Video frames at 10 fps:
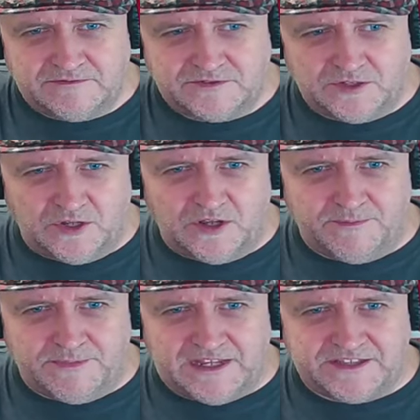
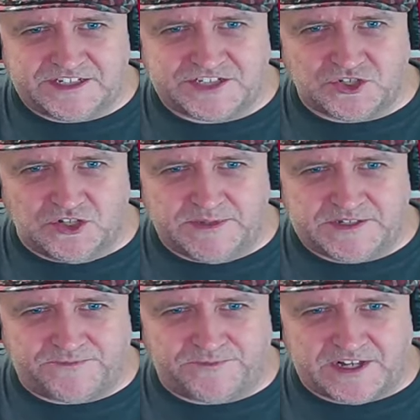Oh, man, this storm
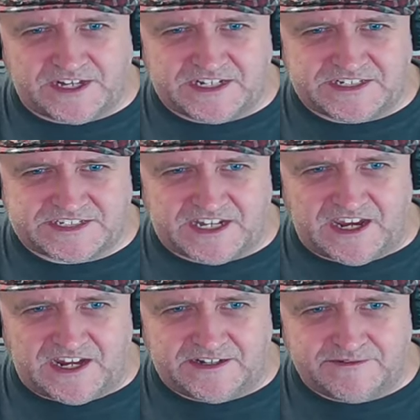is freaking
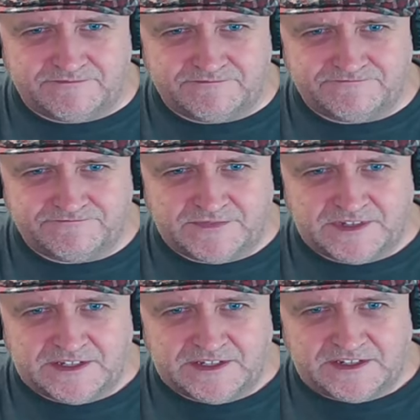insane.
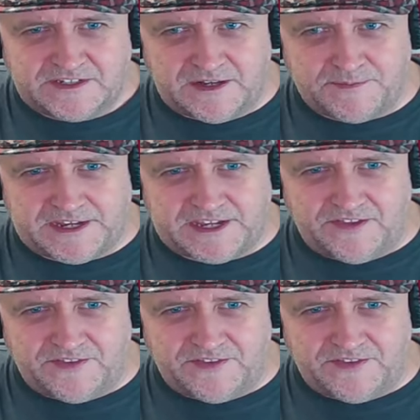Get it back out